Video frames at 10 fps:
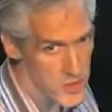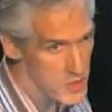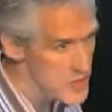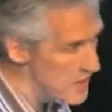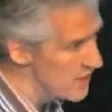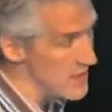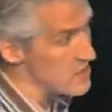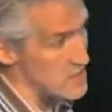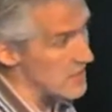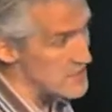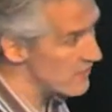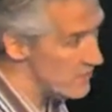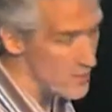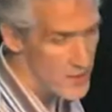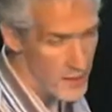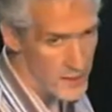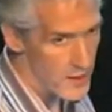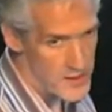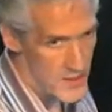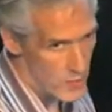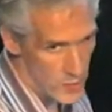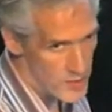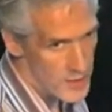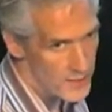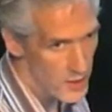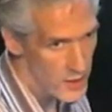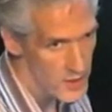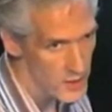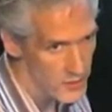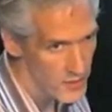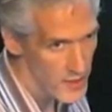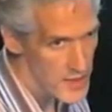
which was just a different thing that, say, Robin had never heard of.